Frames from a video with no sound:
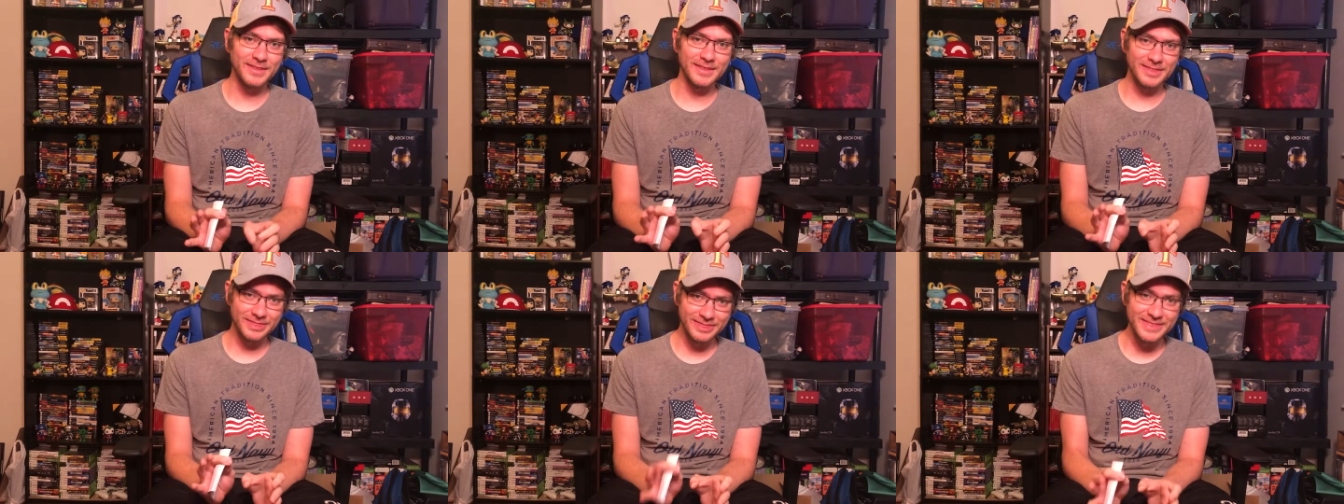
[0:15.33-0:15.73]

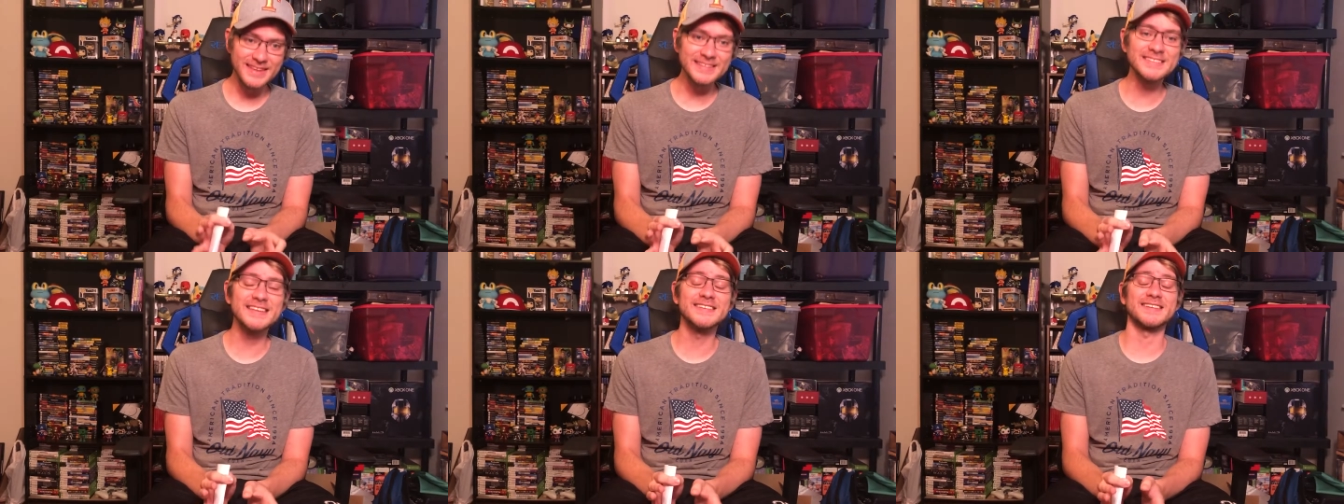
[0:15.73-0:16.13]

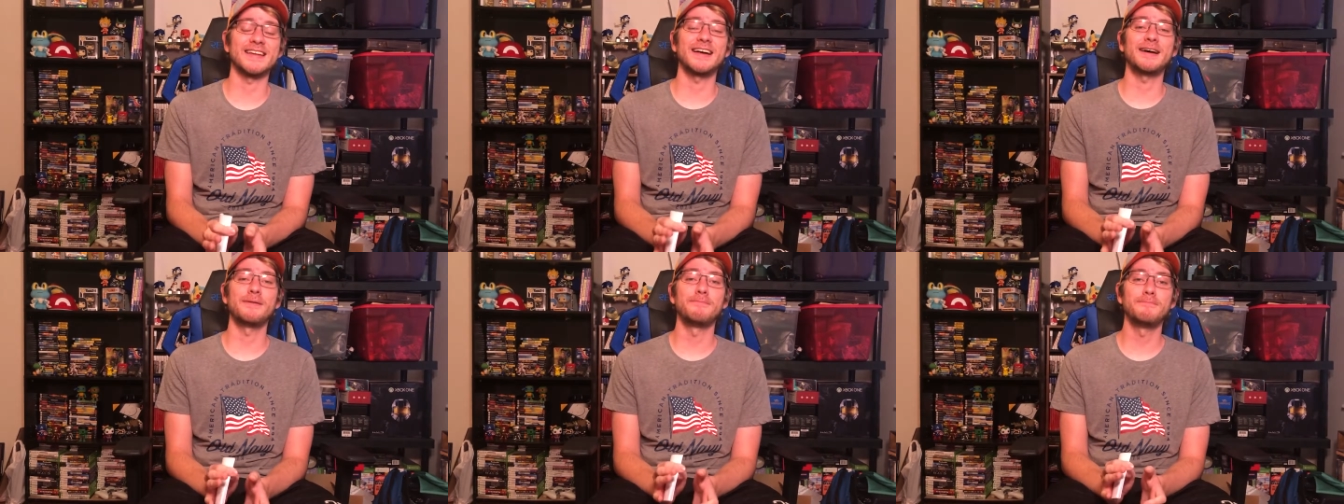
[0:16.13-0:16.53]
This is
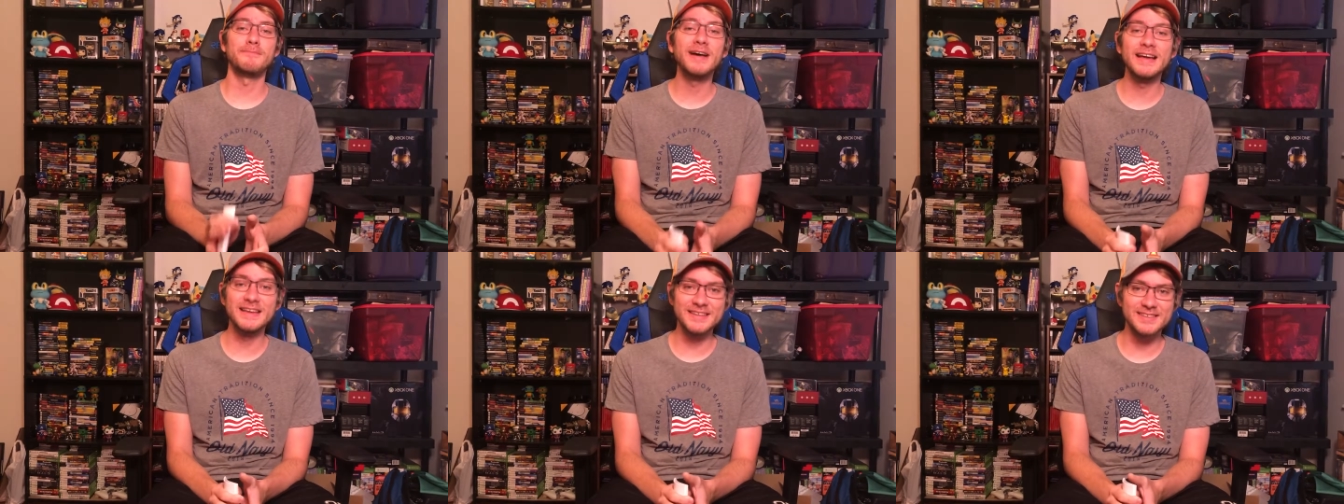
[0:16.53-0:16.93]

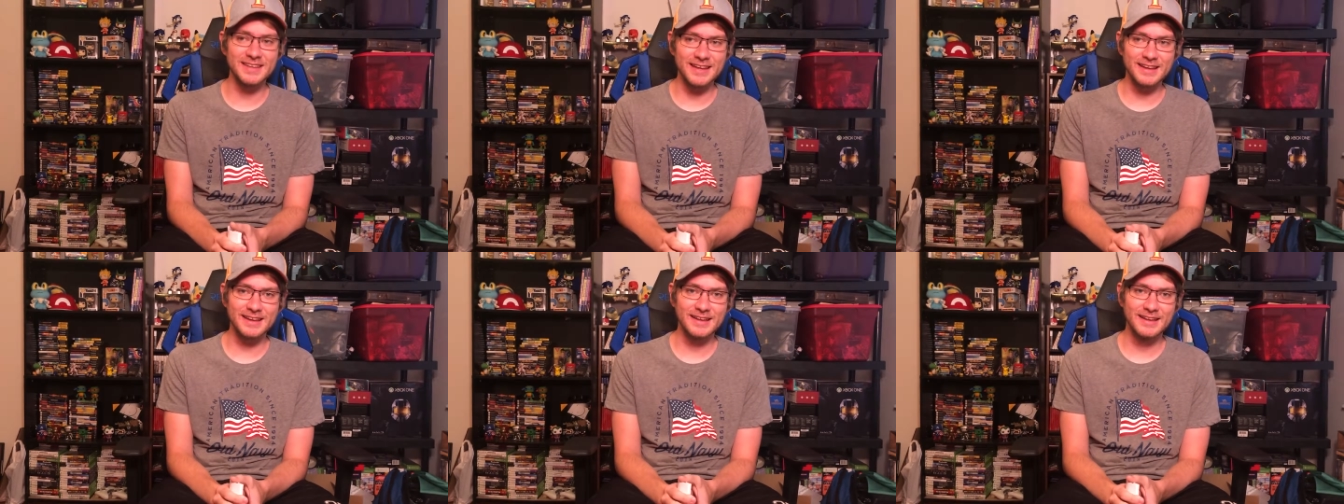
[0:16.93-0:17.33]

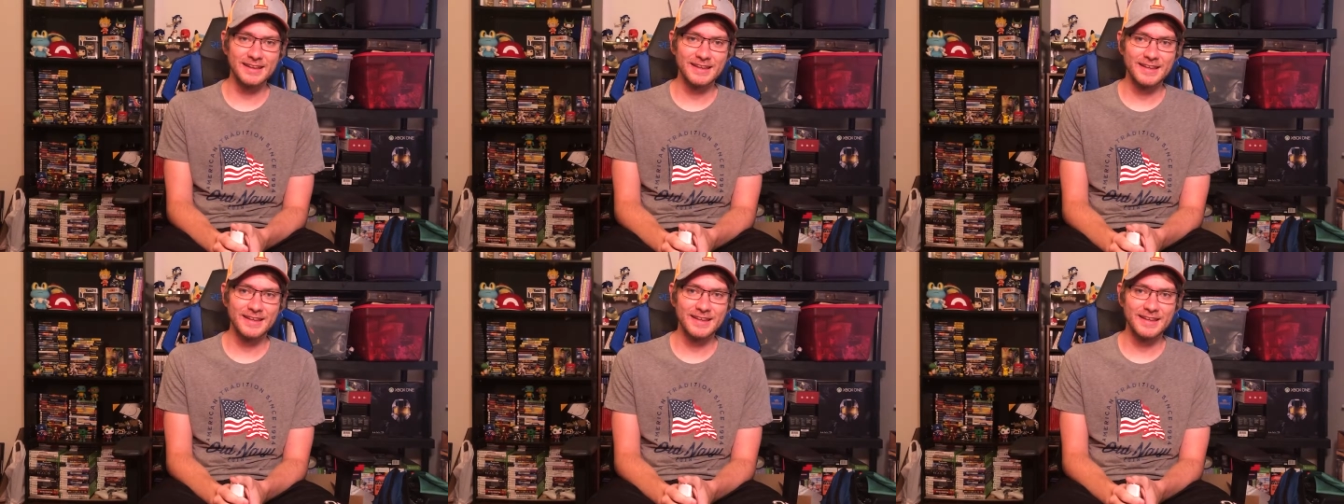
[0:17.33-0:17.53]
amazing.